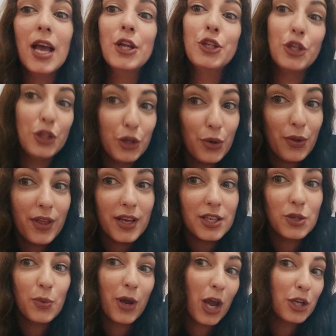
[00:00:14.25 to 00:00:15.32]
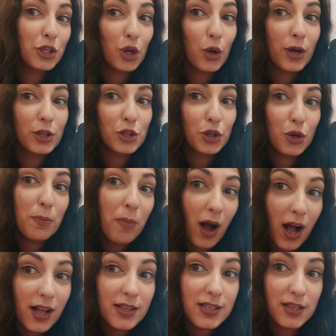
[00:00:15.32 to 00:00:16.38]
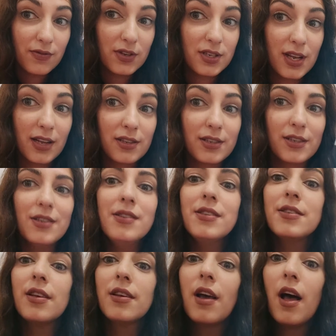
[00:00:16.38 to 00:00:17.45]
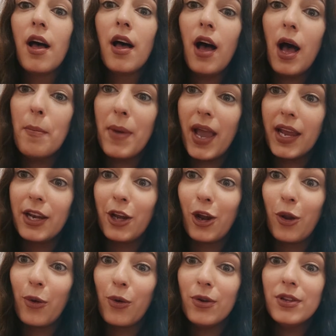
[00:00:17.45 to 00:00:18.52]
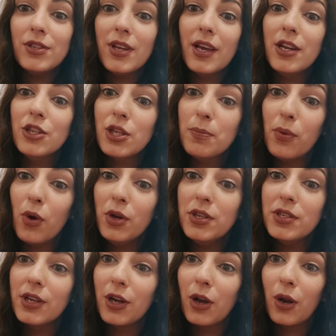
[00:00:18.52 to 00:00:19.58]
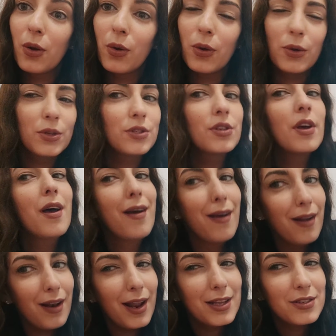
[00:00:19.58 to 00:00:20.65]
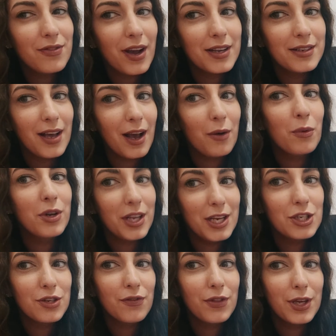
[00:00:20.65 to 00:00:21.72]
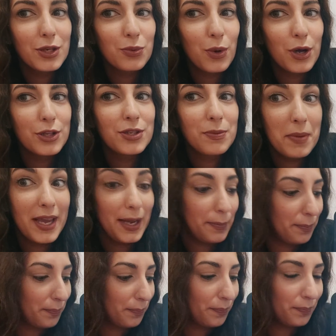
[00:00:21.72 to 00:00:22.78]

To do this, we're going to look at two parts of a sentence, a main clause and a subordinate clause. Let's find out what each of these words mean.